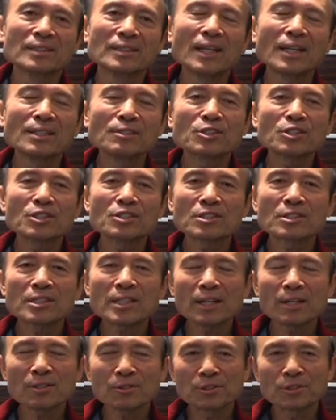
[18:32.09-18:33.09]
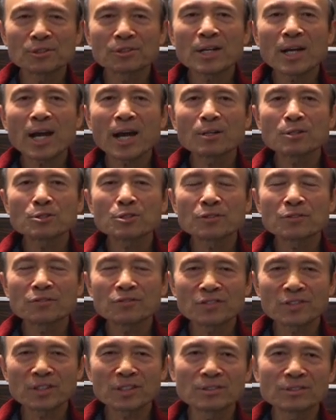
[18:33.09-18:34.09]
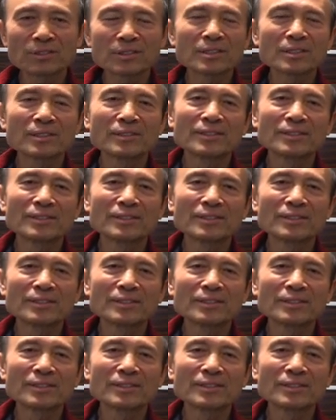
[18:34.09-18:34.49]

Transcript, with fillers: and just tell you how she feels.